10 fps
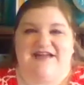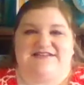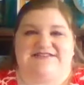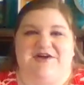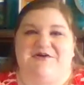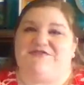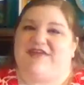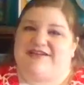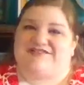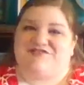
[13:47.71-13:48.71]
So
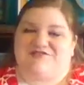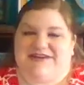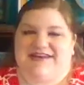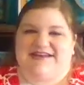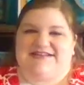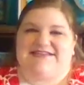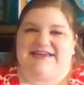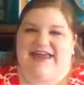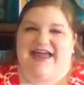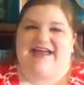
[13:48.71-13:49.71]
thanks for joining us
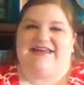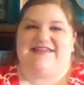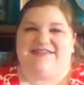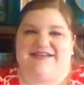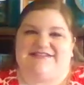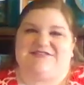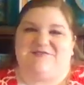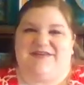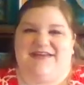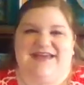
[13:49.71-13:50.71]
again this
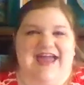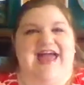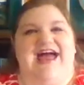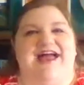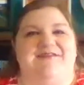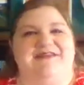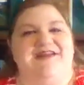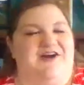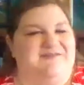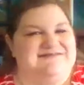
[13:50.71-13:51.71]
week, and we
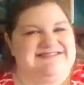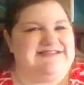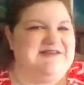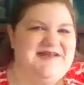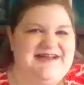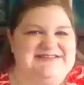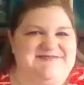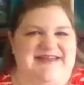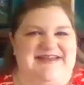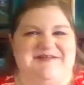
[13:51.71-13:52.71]
hope to see you next
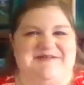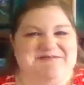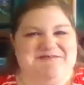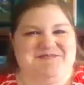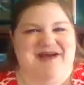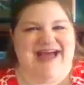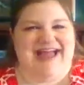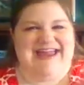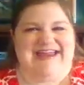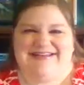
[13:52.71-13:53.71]
week.
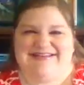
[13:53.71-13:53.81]
Bye.